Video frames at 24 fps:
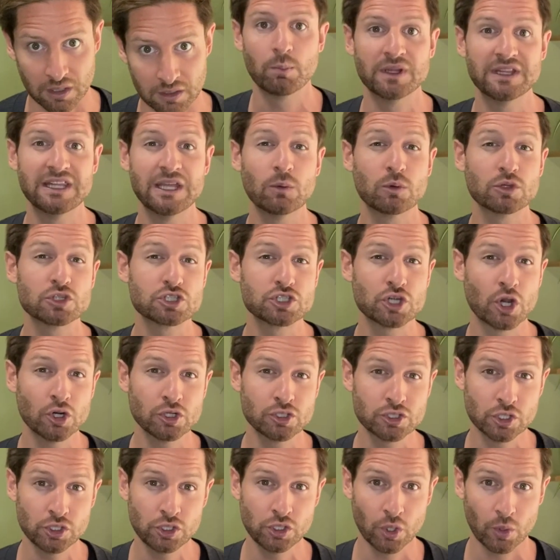but they will start
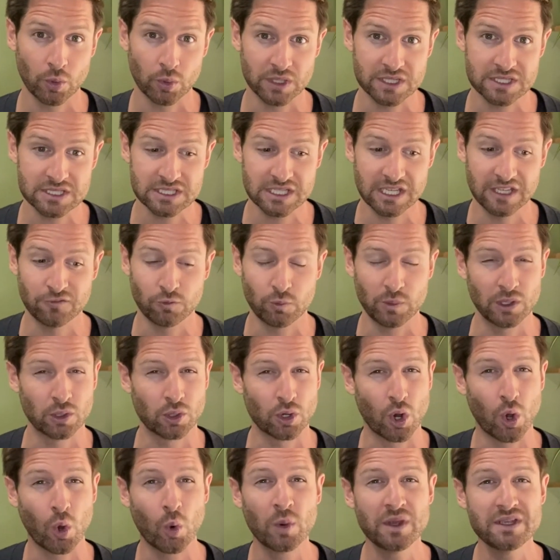to notice if we are
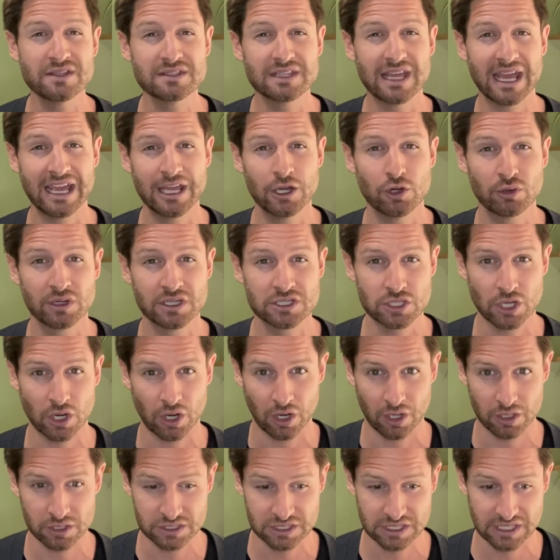always catering to
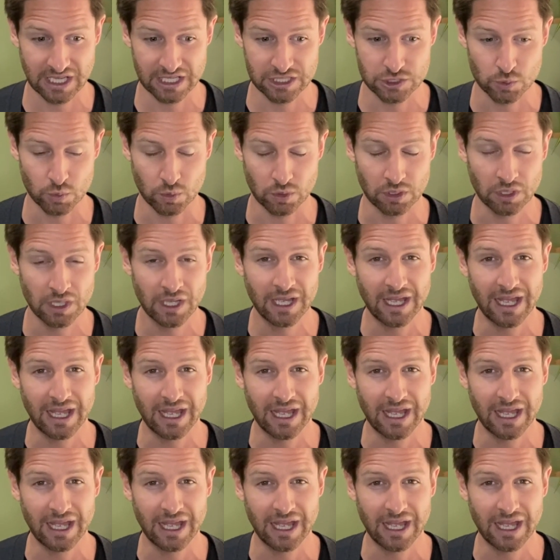our schedule